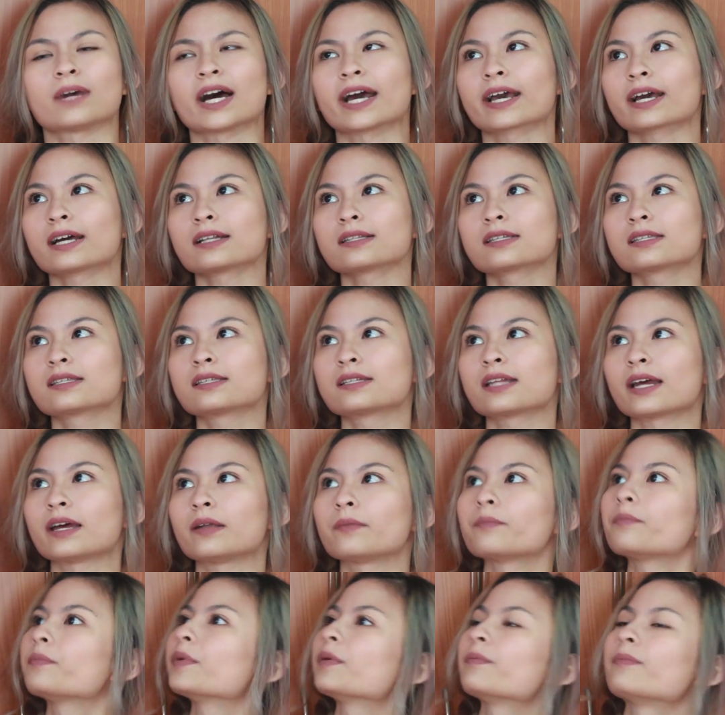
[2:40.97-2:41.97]
I can't
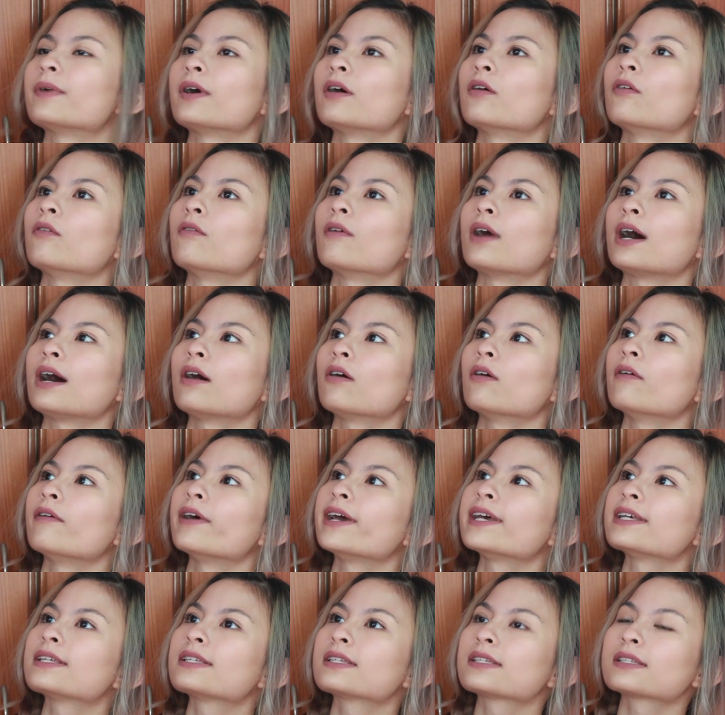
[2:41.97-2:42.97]
stand people who are
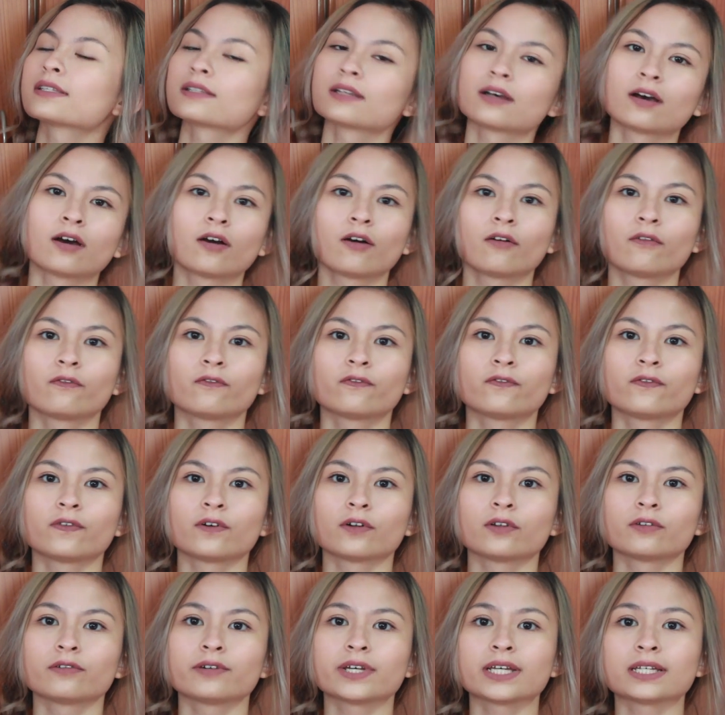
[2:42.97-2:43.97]
always
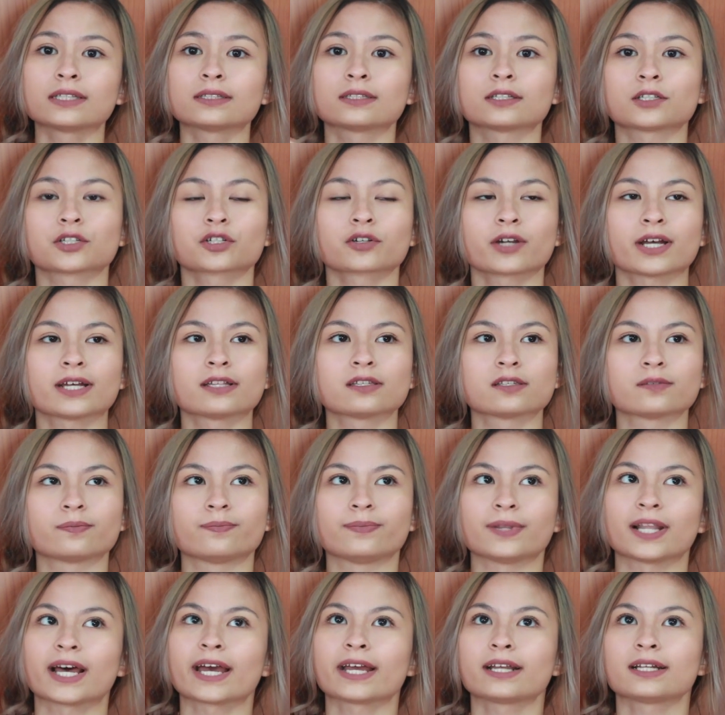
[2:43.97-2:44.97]
following the trends
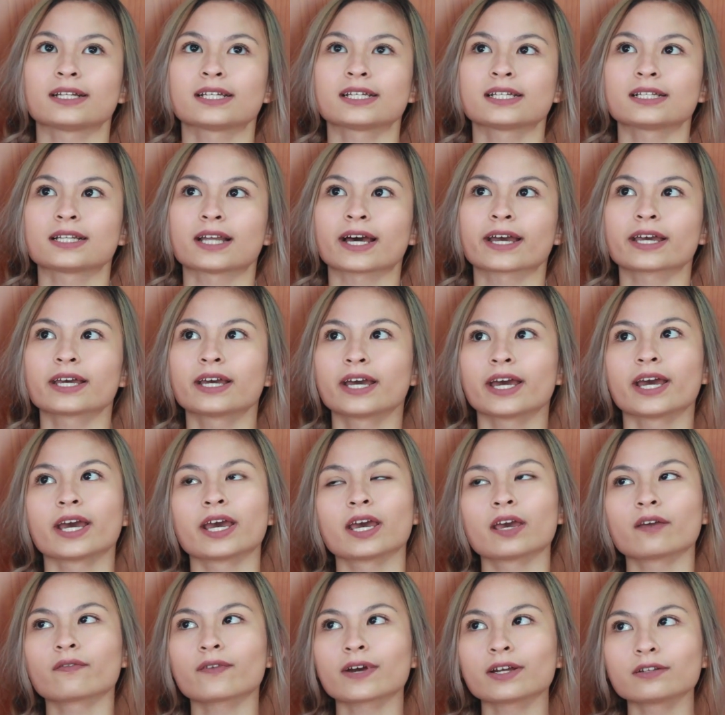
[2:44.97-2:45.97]
blindly. Like,
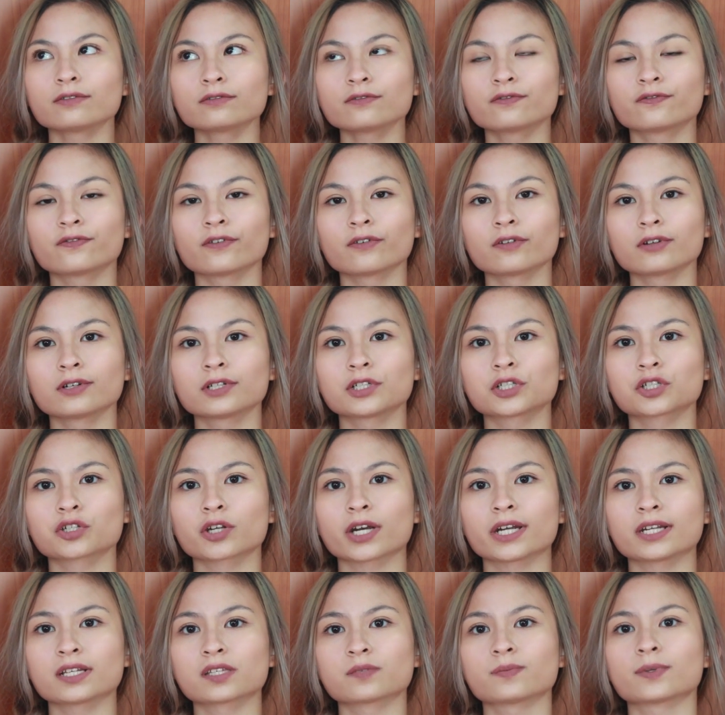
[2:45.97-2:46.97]
if I do follow a
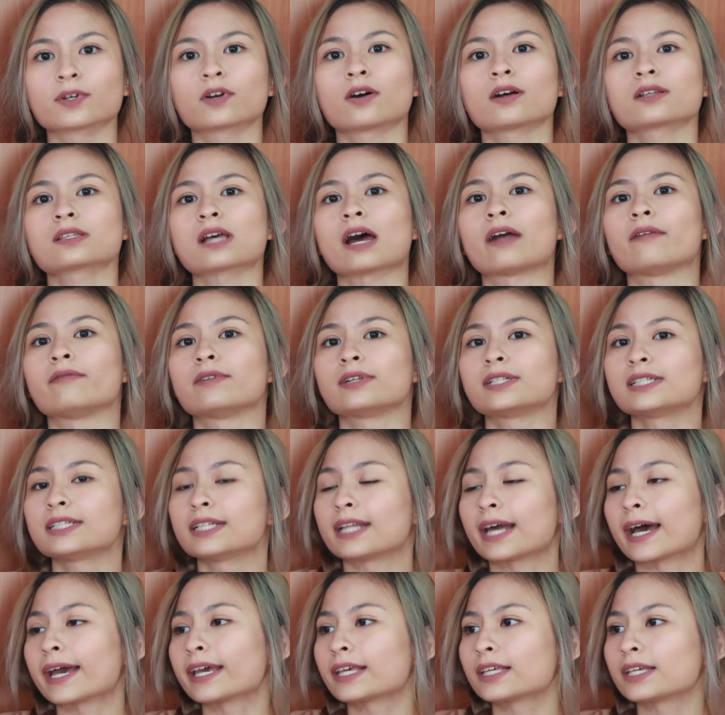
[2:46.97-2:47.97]
trend, it's because I really
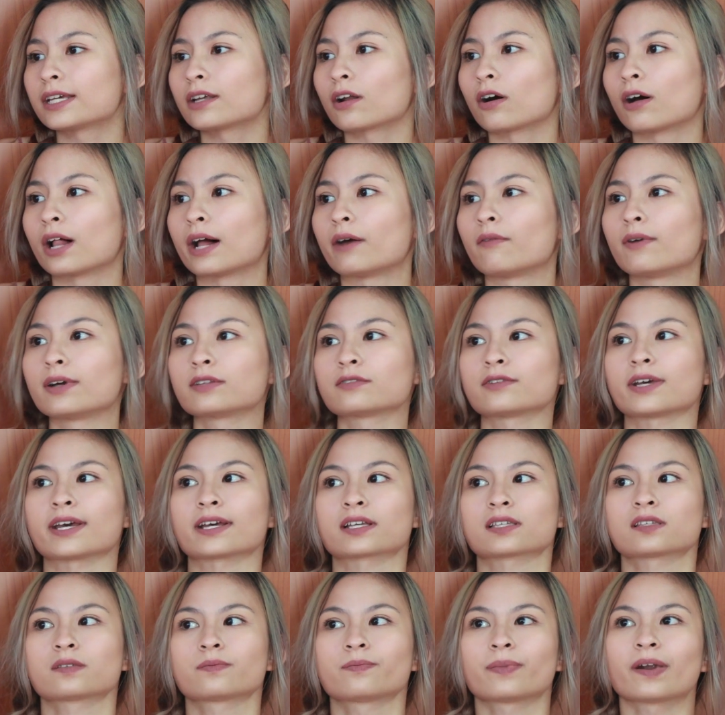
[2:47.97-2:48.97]
like it or I want to
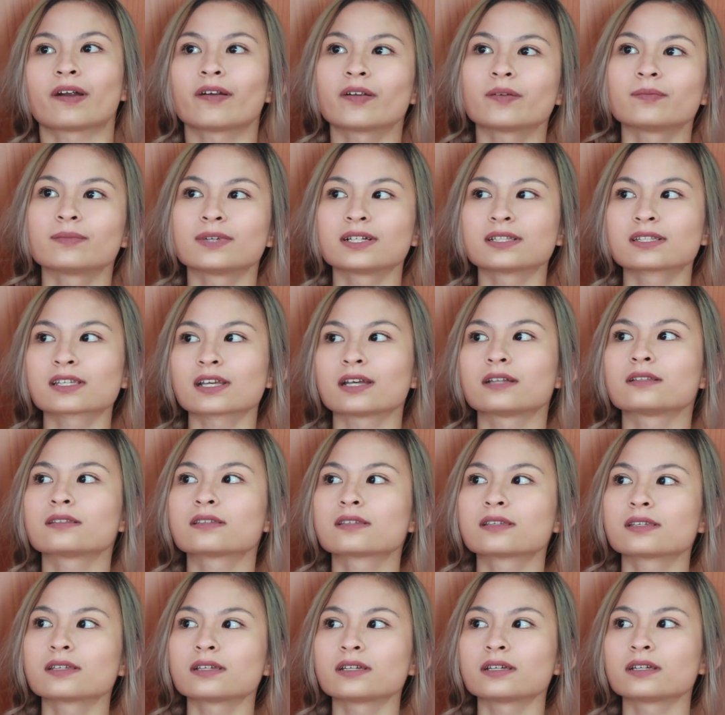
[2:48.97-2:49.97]
experiment and
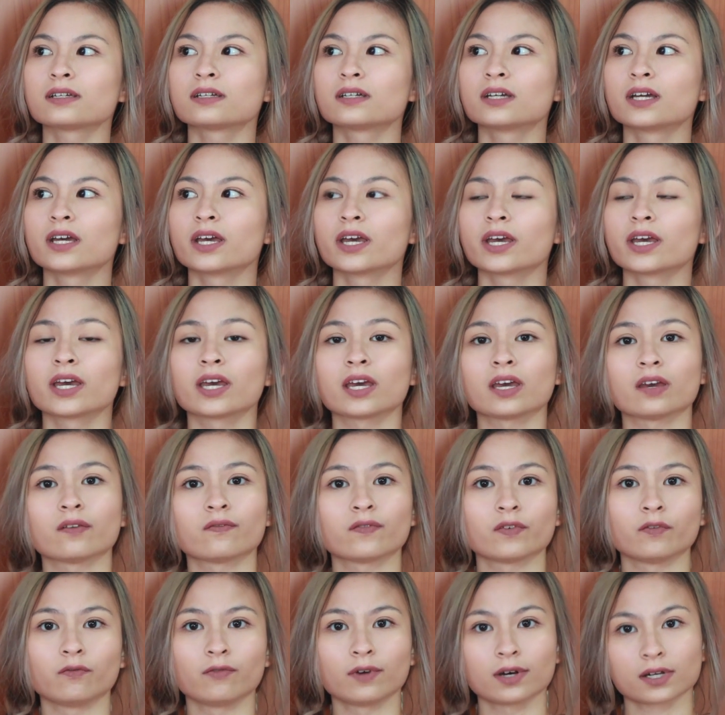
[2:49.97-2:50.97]
see if
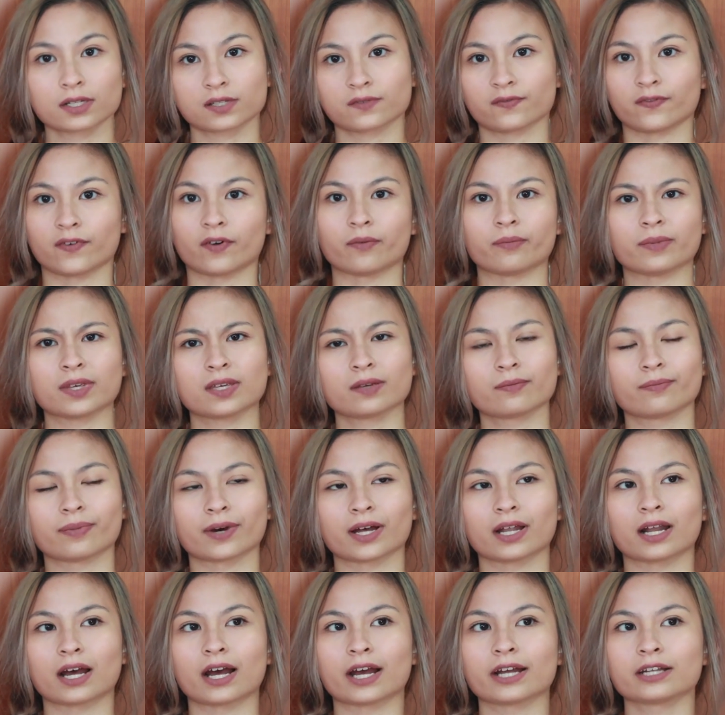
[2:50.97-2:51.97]
it works for me,
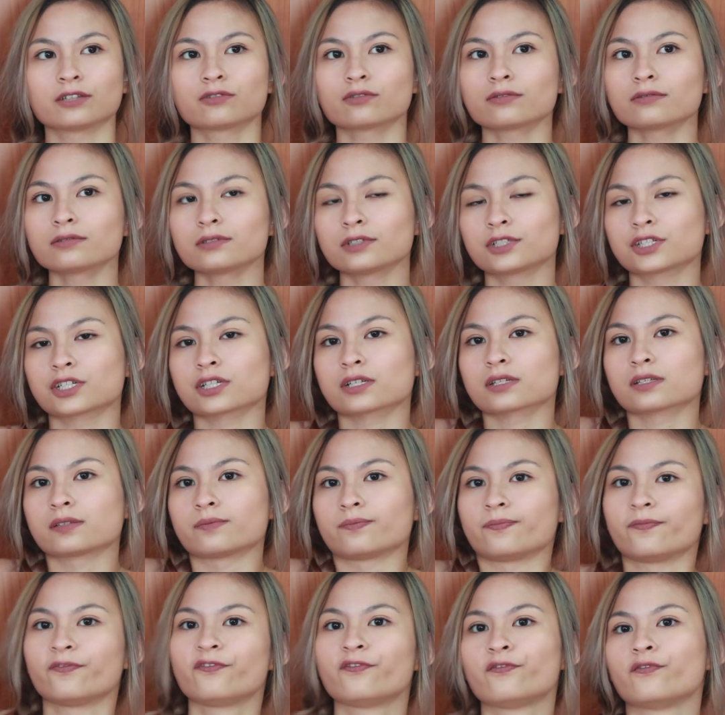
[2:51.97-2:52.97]
but I don't just
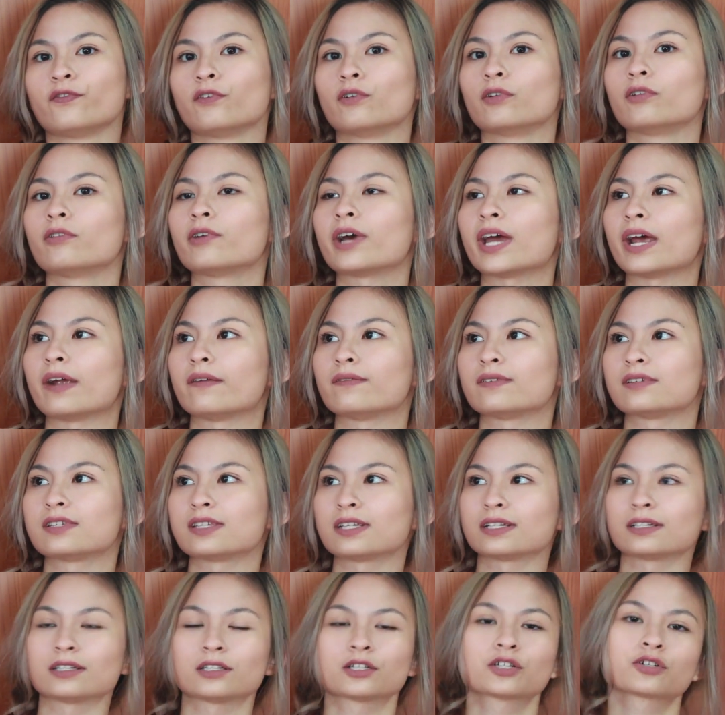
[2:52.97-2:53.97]
follow every
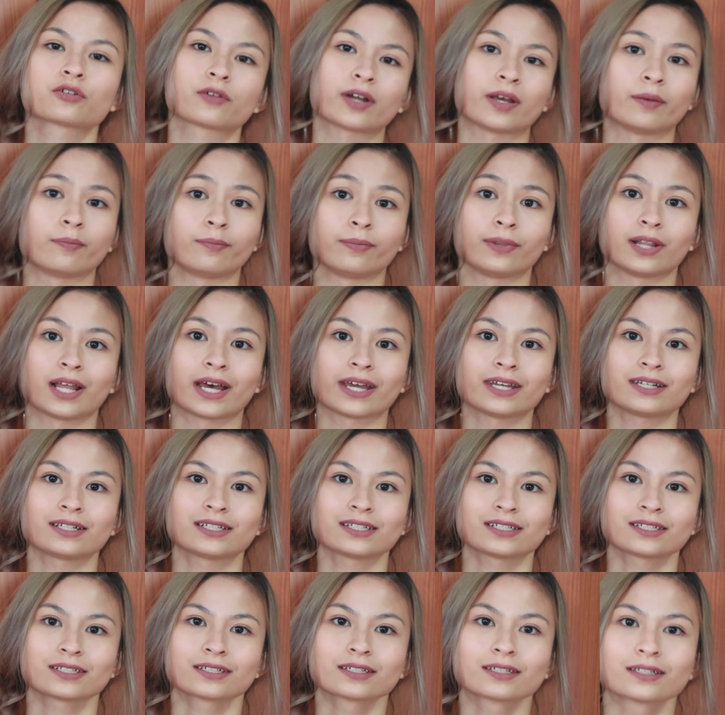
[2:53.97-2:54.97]
single trend
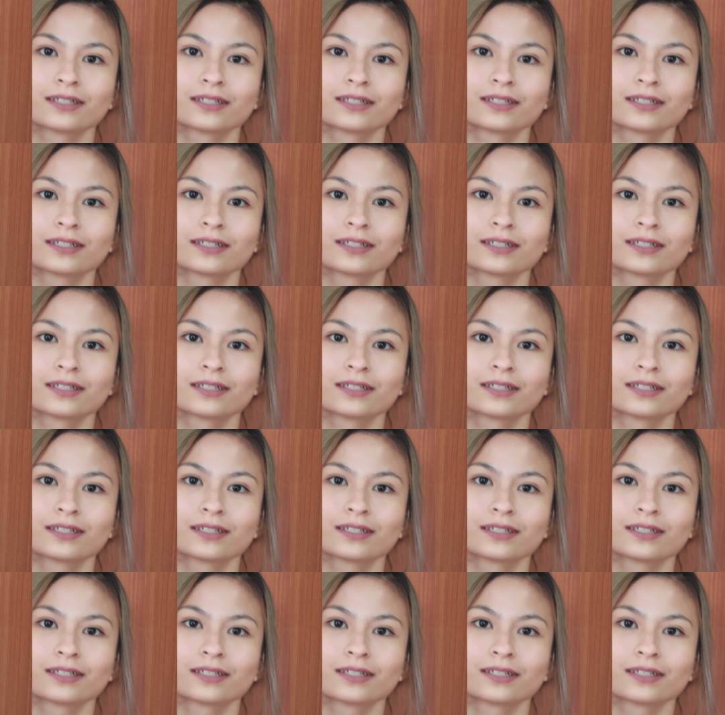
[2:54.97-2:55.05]
blindly.